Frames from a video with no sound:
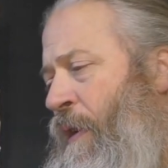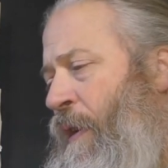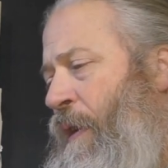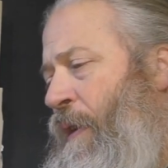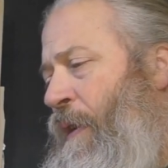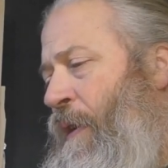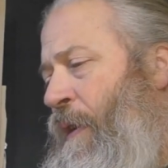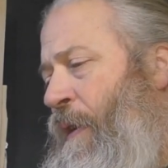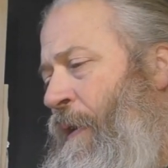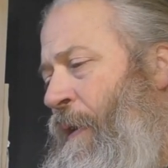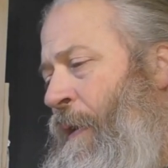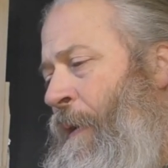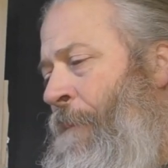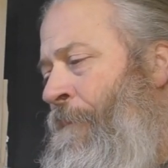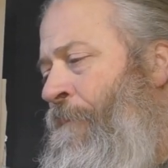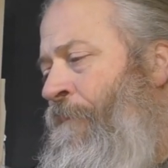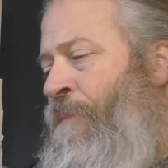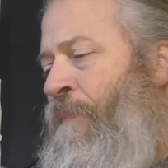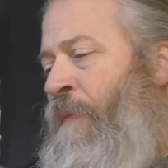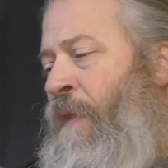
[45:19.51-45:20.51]

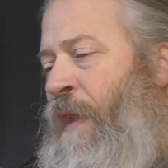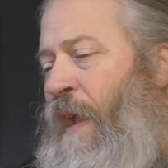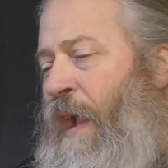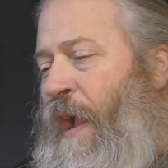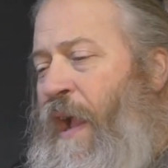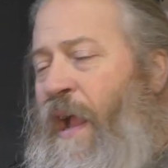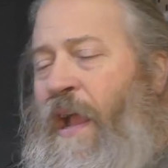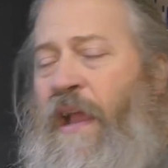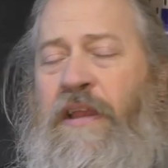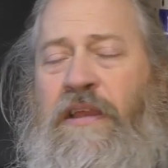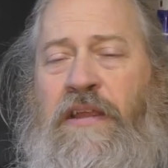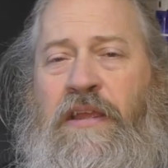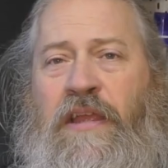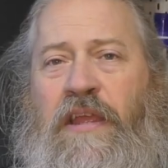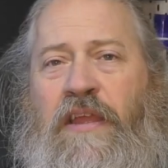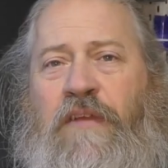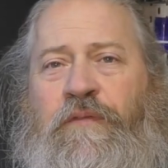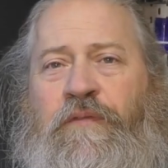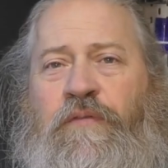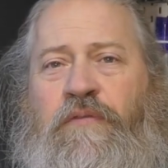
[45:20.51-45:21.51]
Um, and uh,
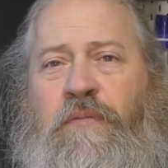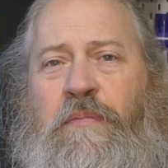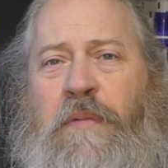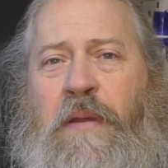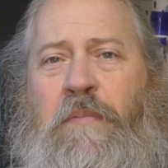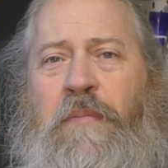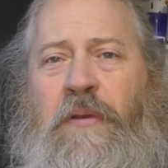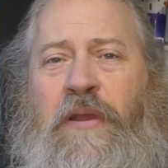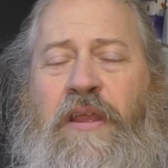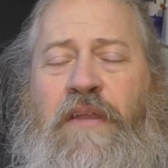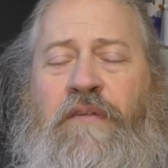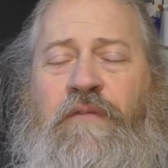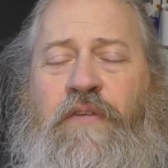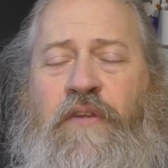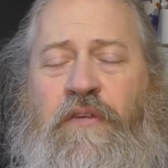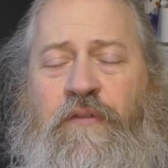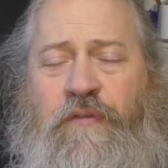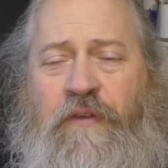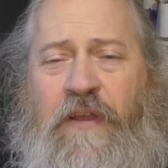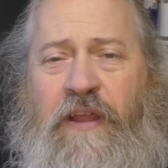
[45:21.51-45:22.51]
if remember, if
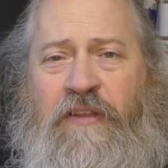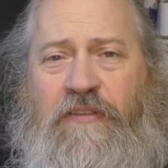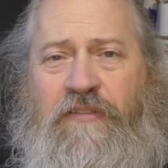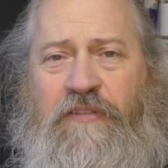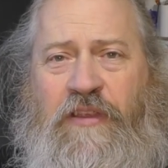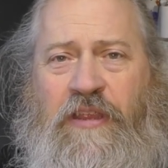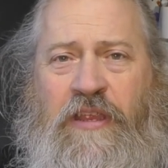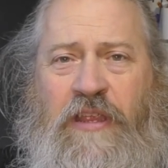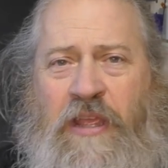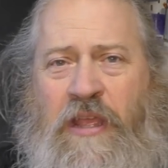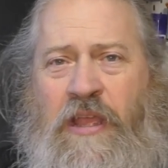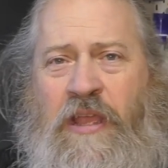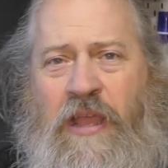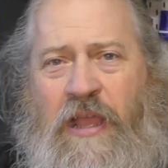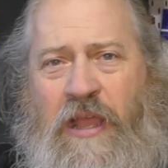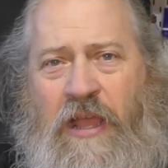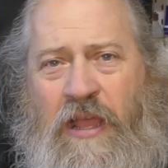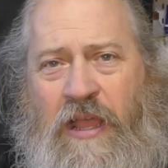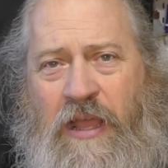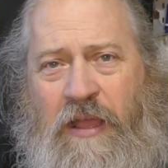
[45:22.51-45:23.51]
you fancy
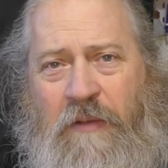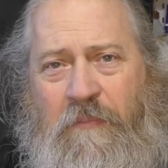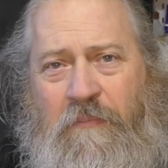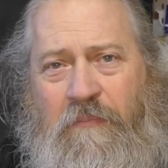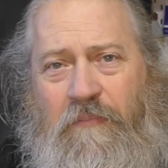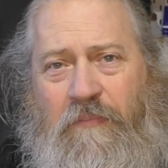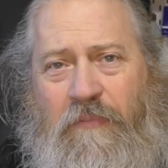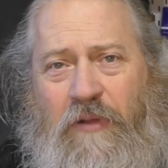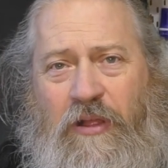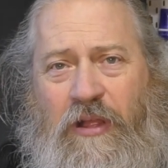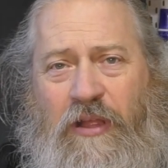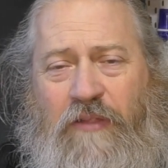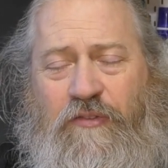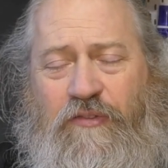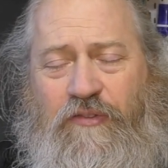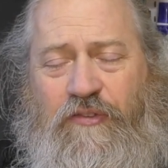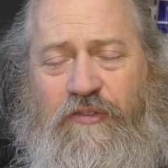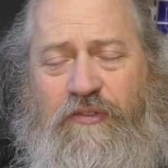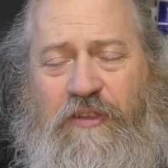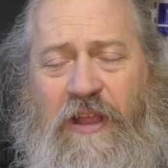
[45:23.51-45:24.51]
uh, uh,
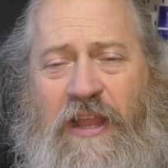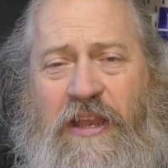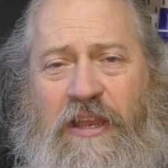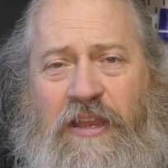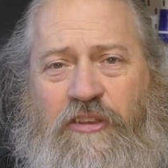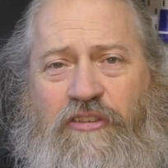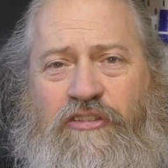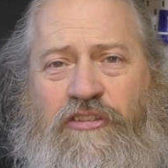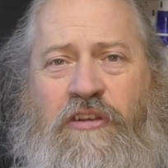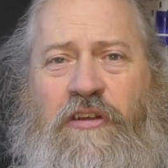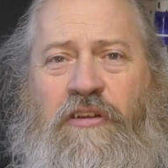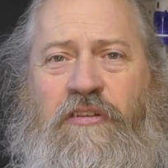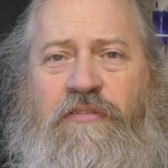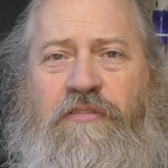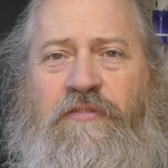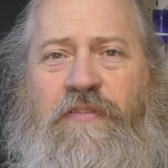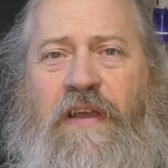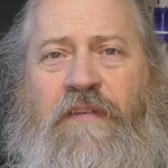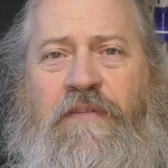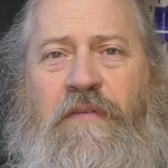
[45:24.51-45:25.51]
standing the chance
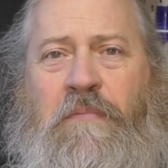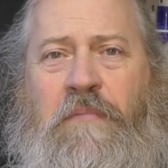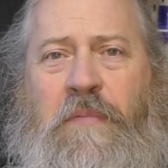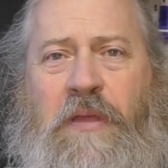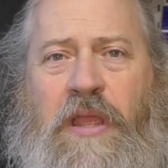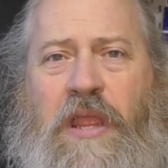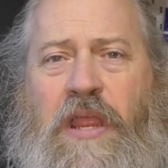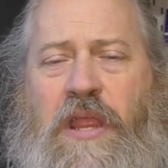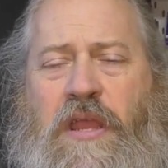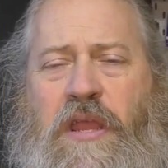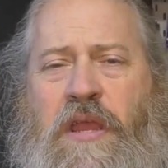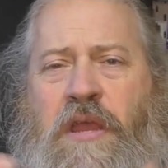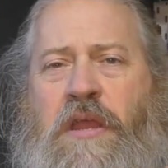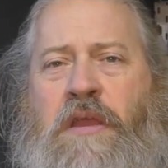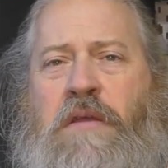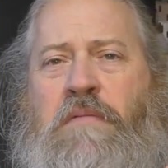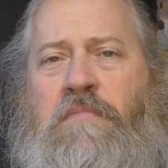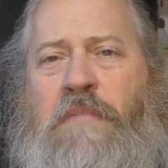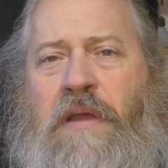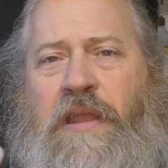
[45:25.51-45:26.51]
of having me
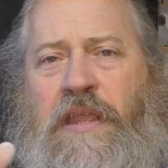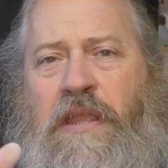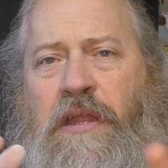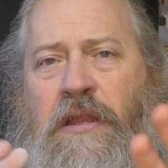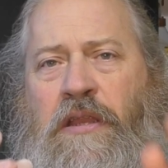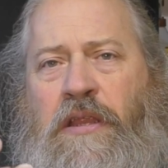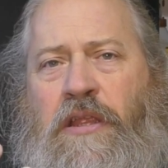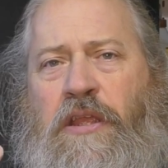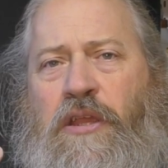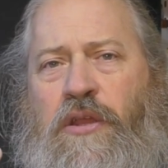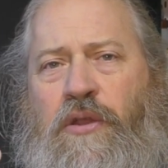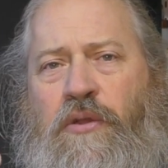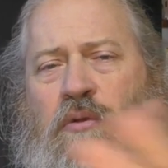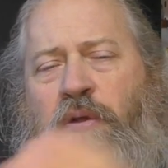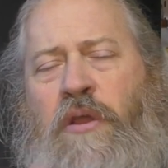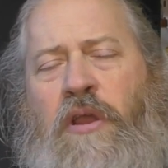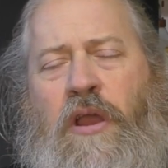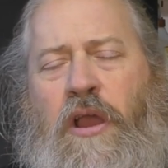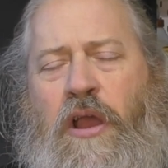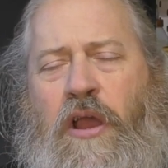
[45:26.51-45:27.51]
making you
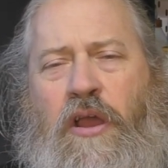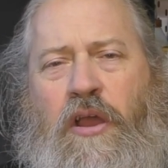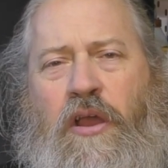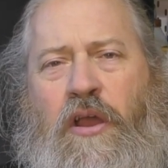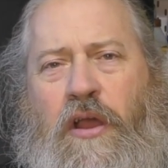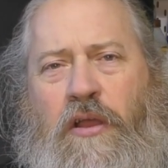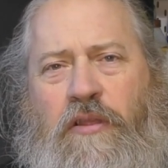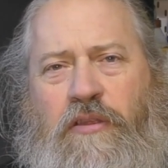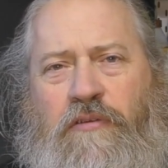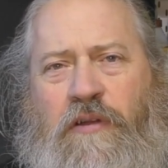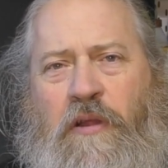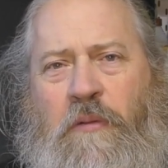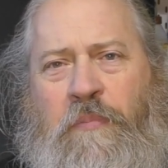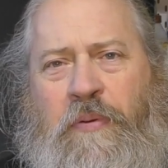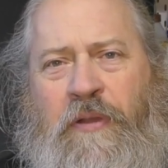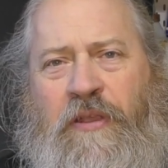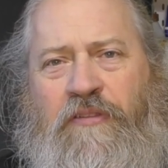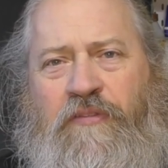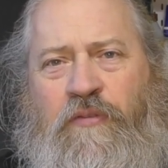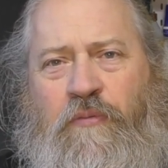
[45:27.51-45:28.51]
uh, your own
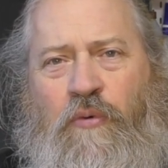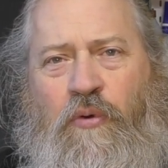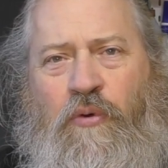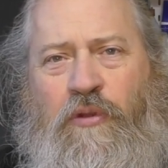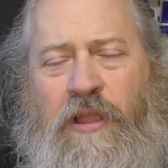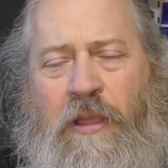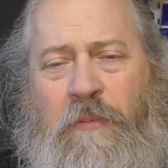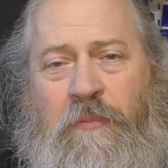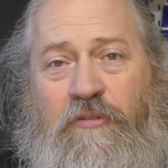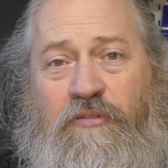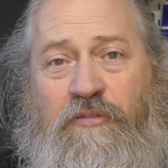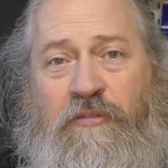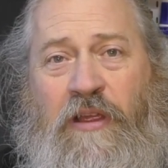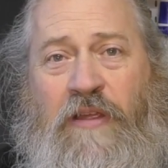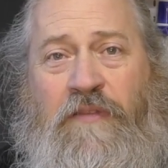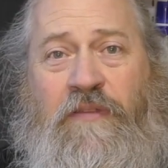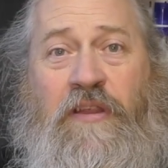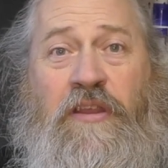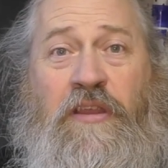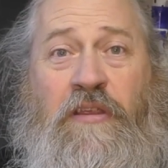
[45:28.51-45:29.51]
piece of wargaming
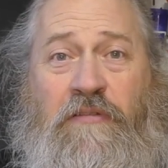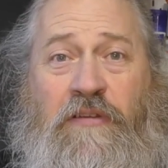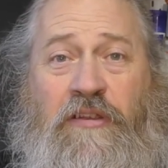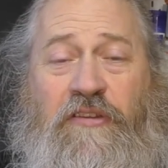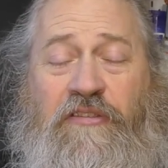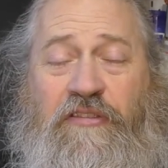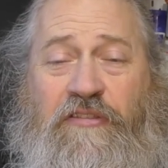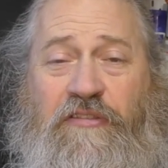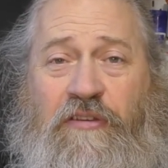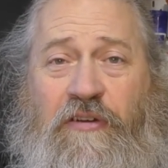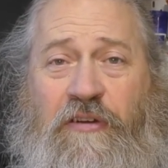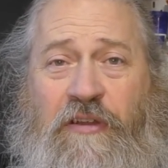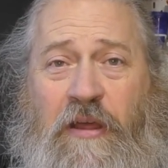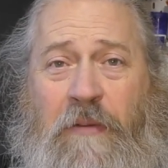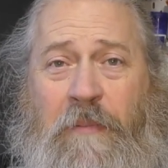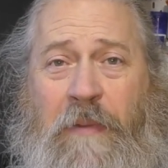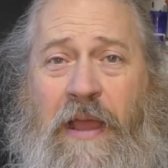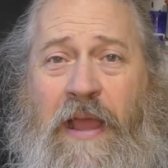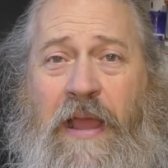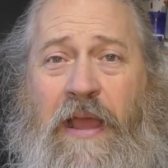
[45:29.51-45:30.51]
terrain, then you need to sign
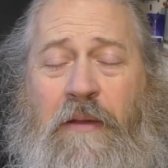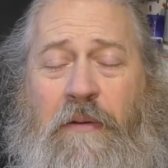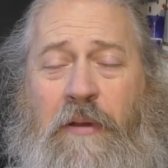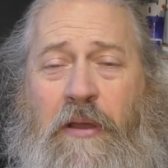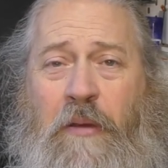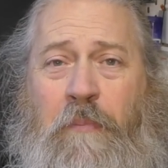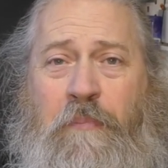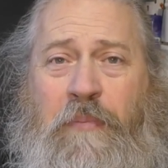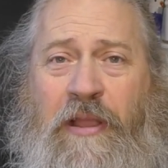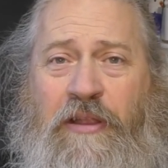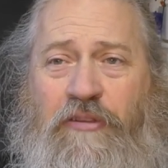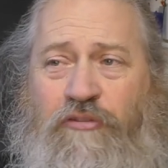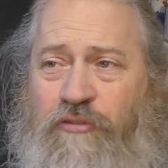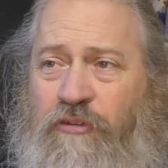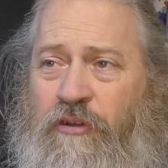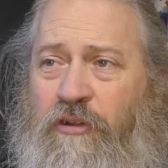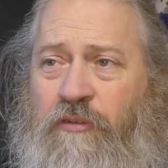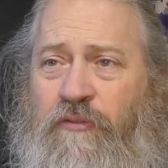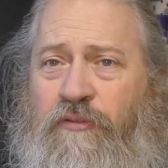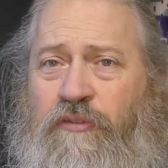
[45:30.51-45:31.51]
up at uh,
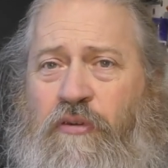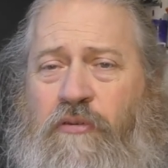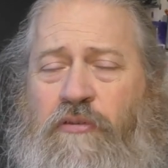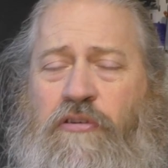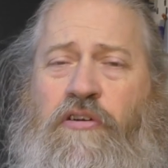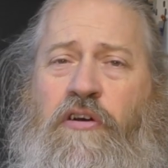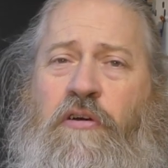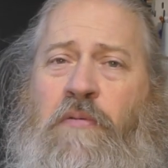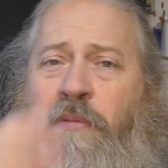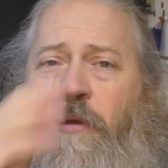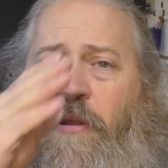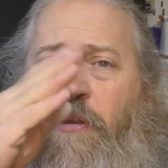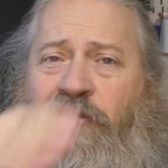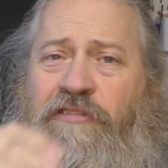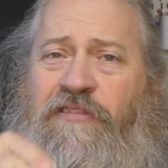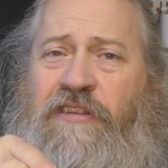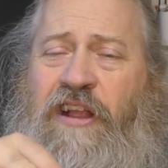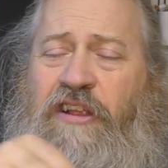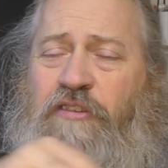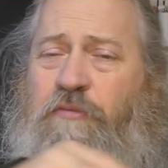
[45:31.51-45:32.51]
patreon.com
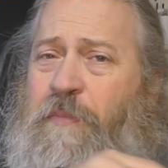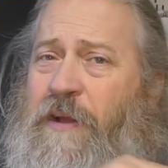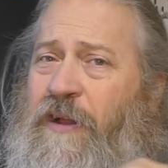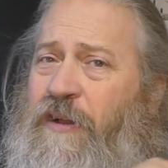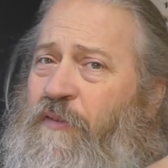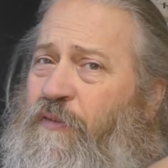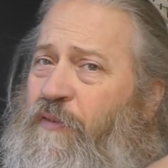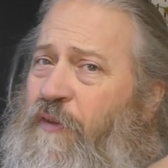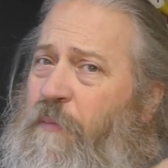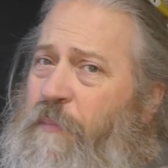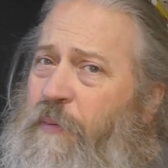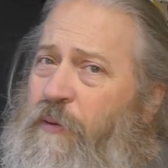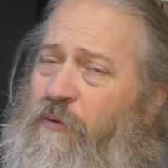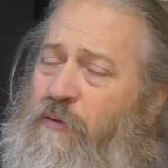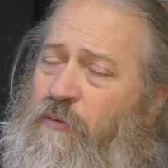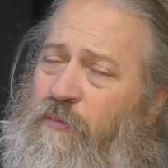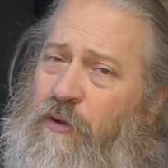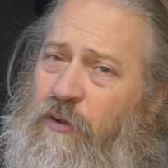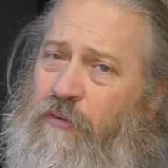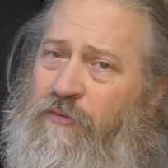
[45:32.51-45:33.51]
slash Magrathea
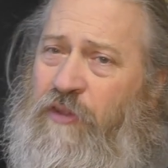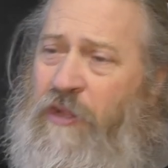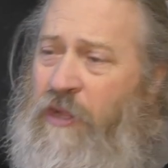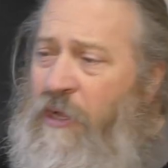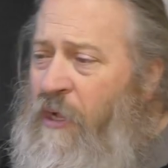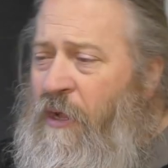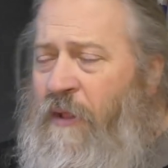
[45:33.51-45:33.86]
Builder Worlds.